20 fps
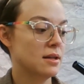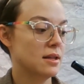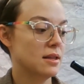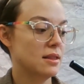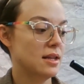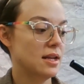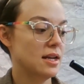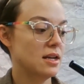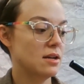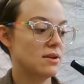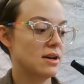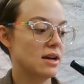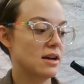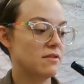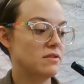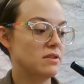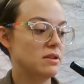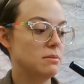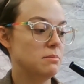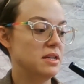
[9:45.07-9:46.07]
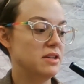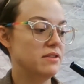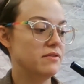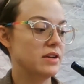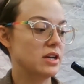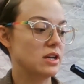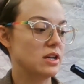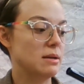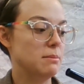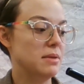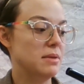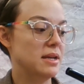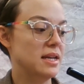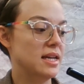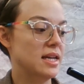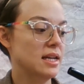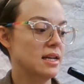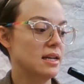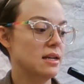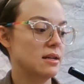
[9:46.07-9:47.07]
They don't have to be very
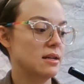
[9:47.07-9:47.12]
big.